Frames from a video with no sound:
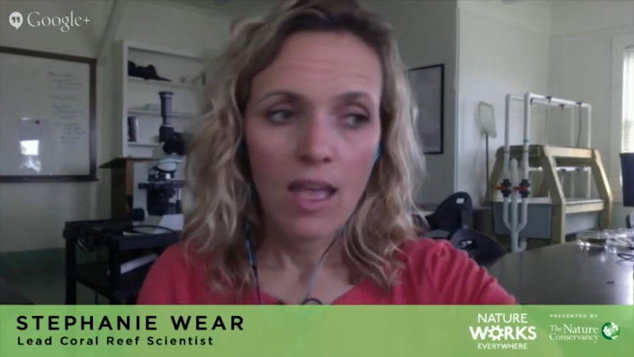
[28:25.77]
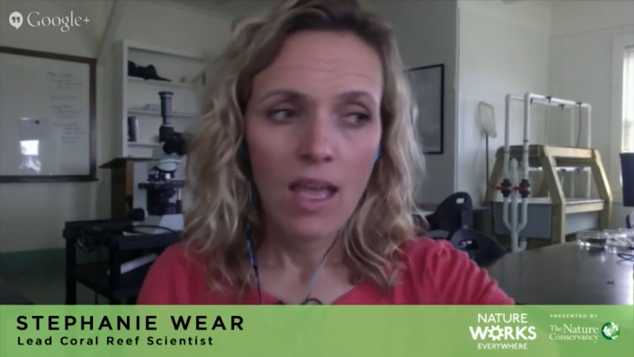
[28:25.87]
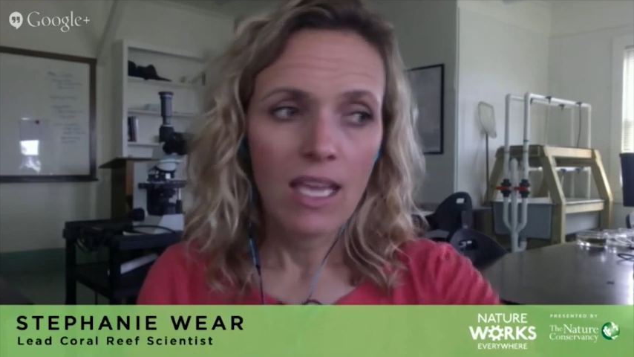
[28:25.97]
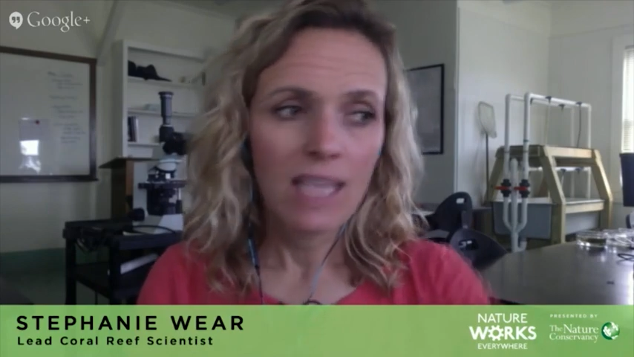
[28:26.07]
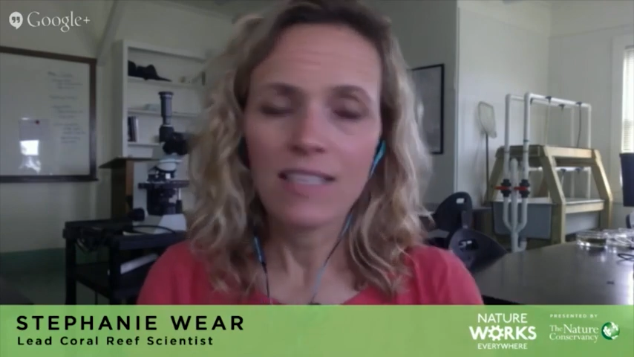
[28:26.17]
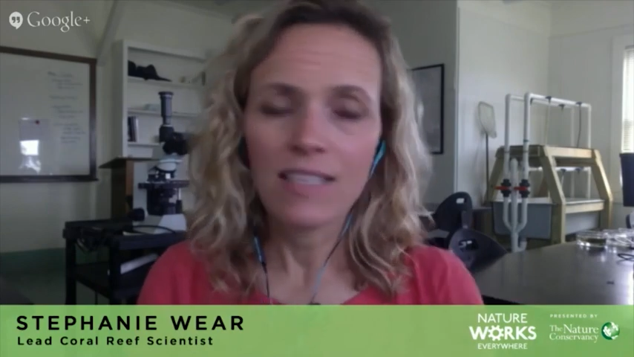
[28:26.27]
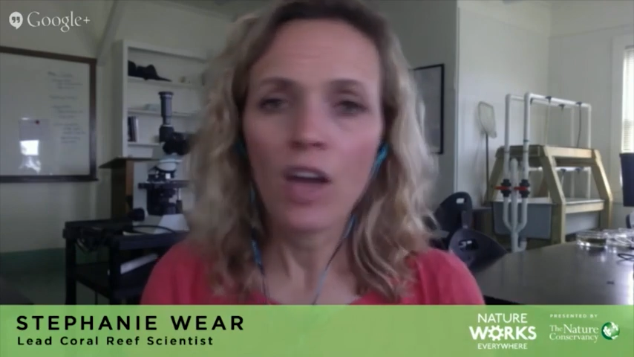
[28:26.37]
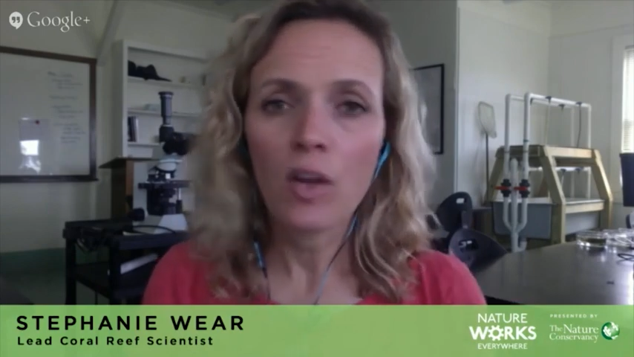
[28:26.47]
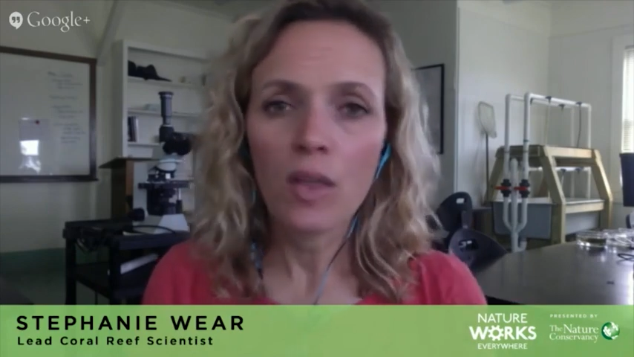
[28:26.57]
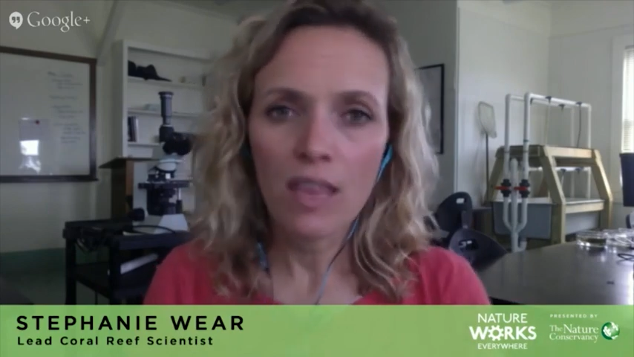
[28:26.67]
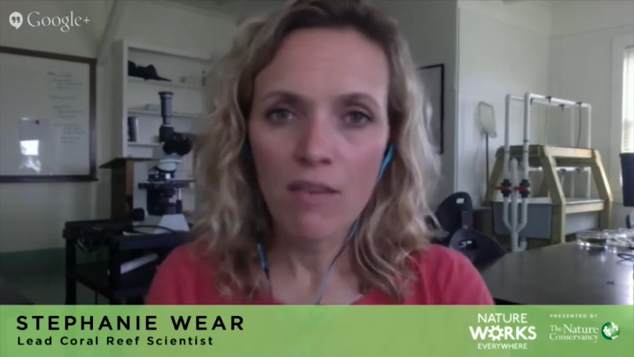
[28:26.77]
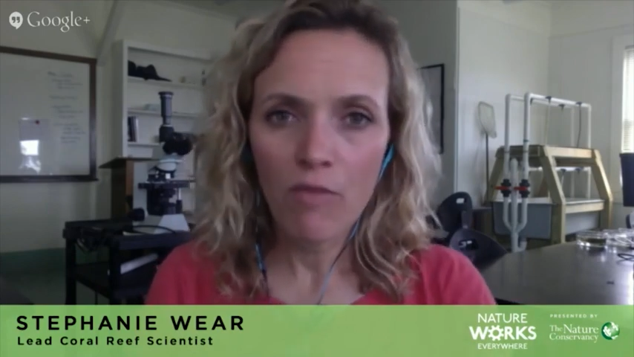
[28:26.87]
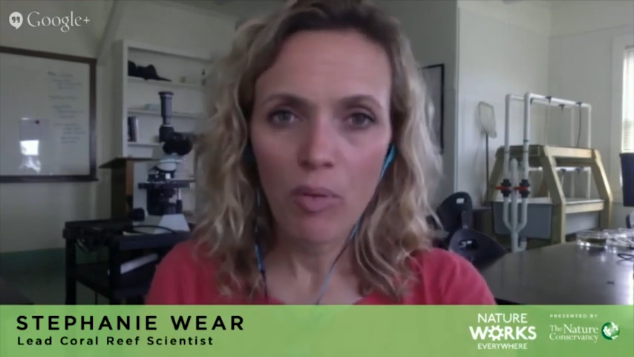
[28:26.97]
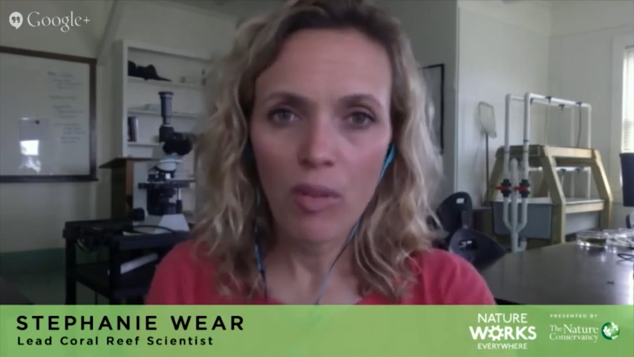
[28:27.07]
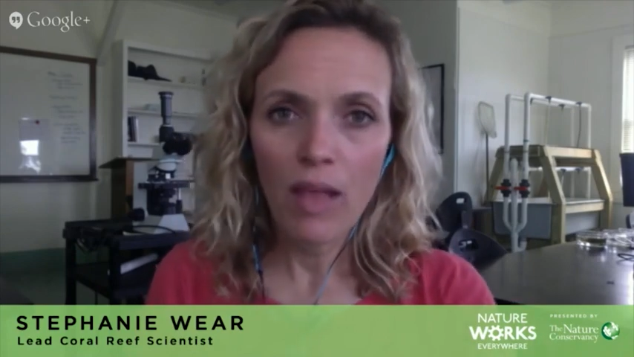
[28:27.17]
It's not a good thing
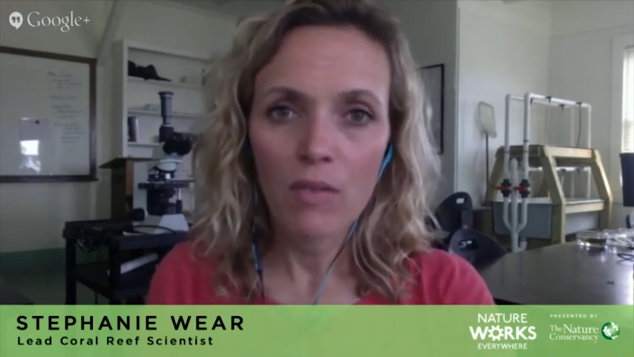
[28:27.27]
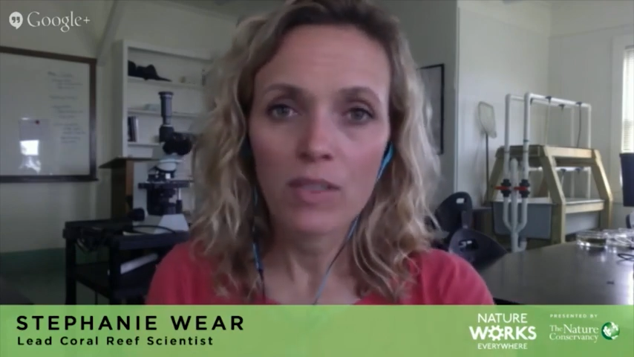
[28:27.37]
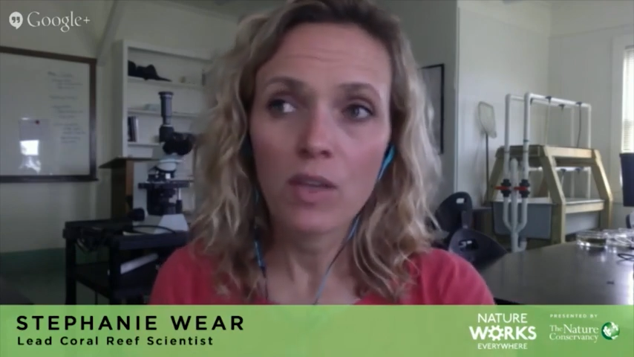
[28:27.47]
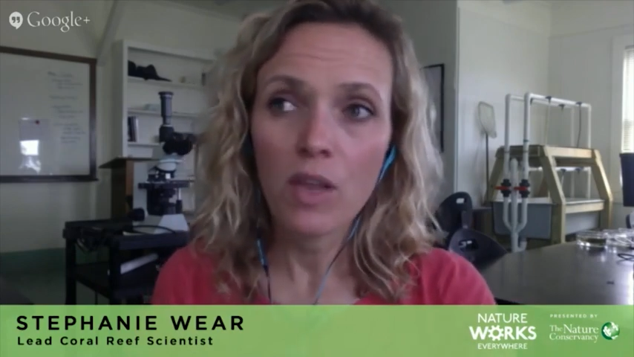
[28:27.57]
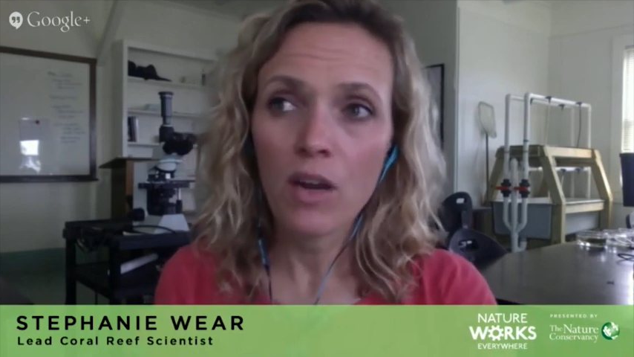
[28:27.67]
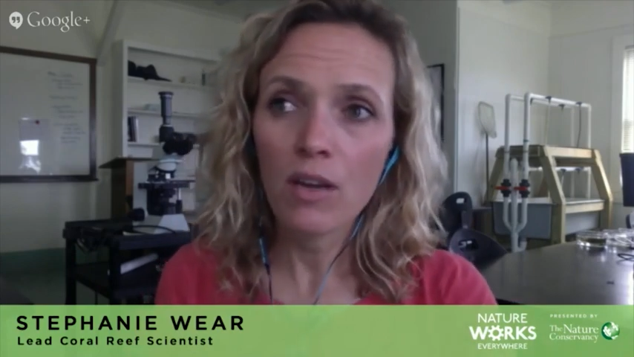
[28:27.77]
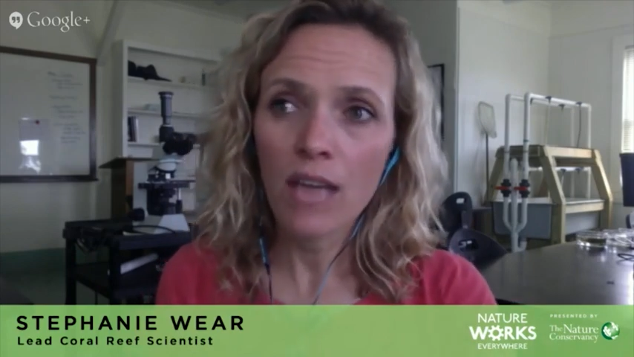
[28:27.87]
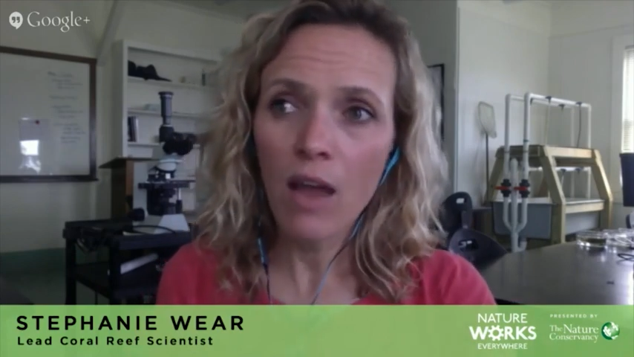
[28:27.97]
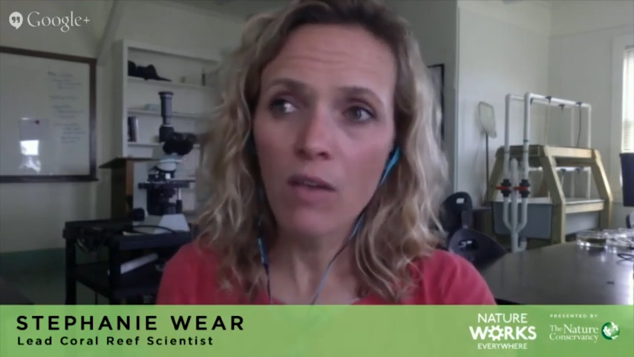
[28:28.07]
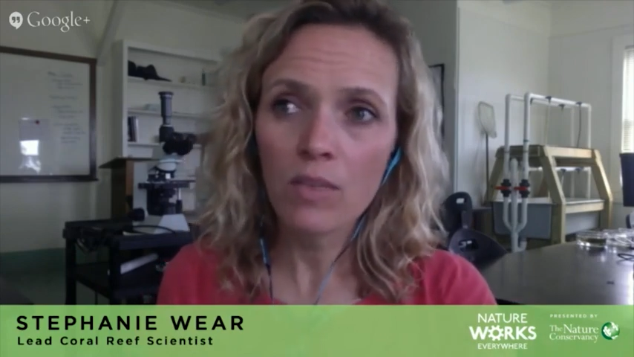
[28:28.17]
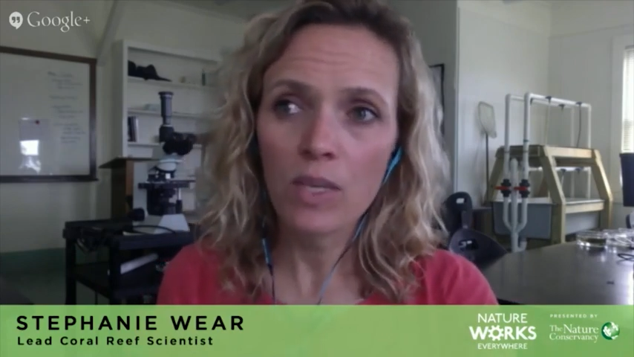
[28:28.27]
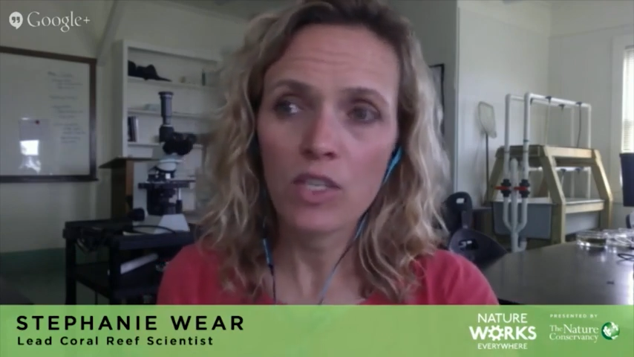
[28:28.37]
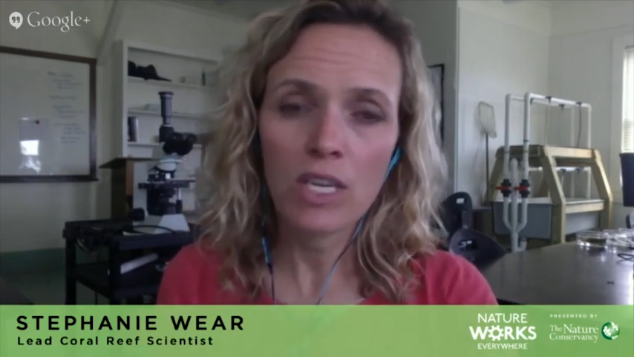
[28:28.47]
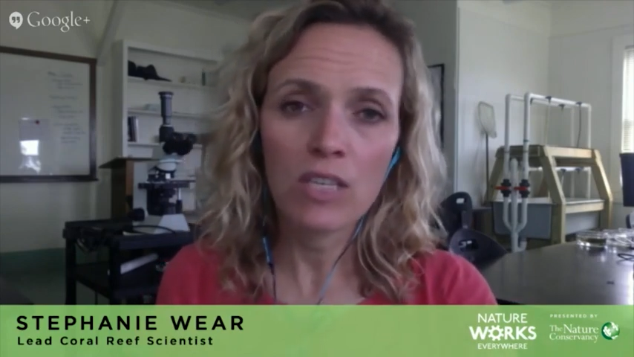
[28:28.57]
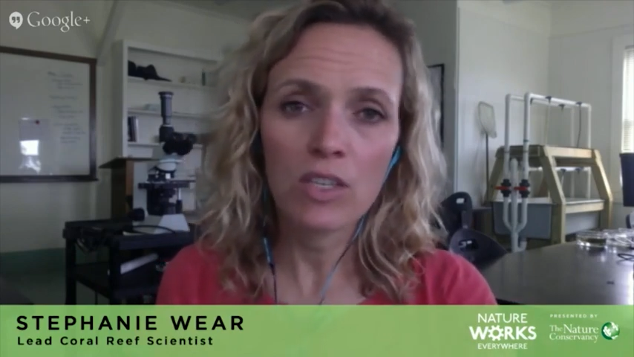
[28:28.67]
for Palau. So they're now
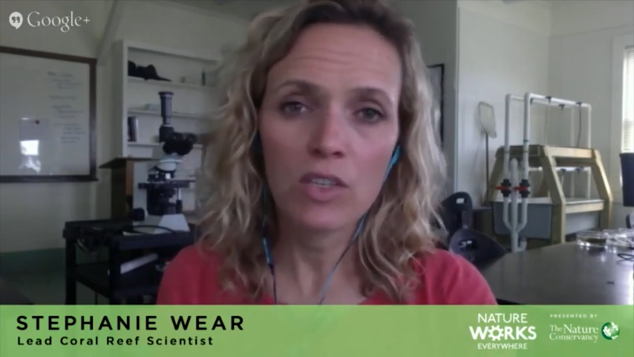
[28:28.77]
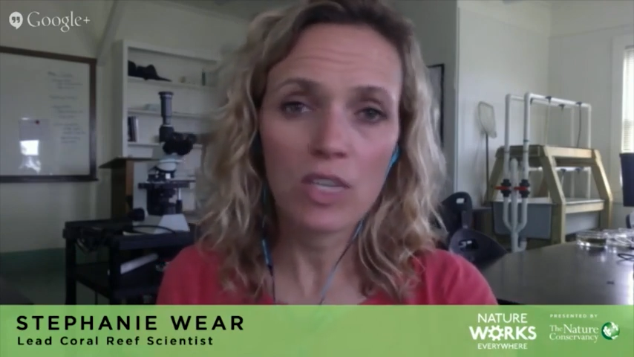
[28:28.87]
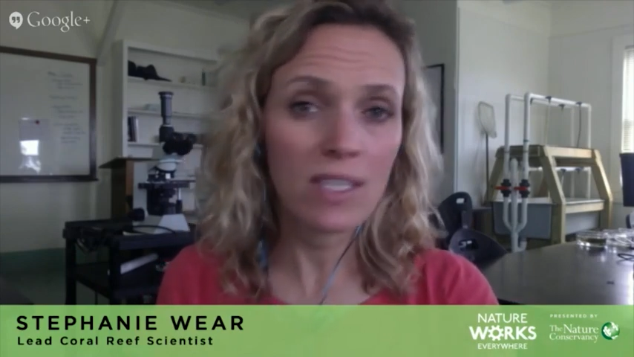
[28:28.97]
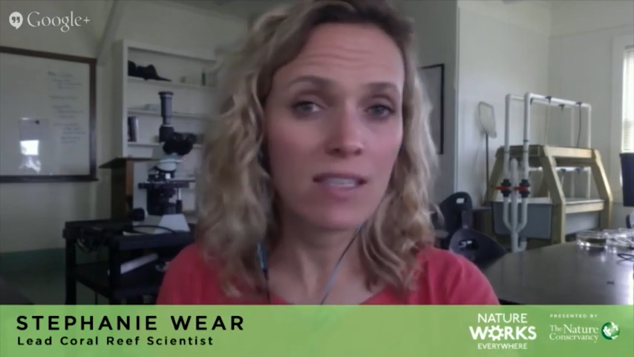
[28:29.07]
switching to just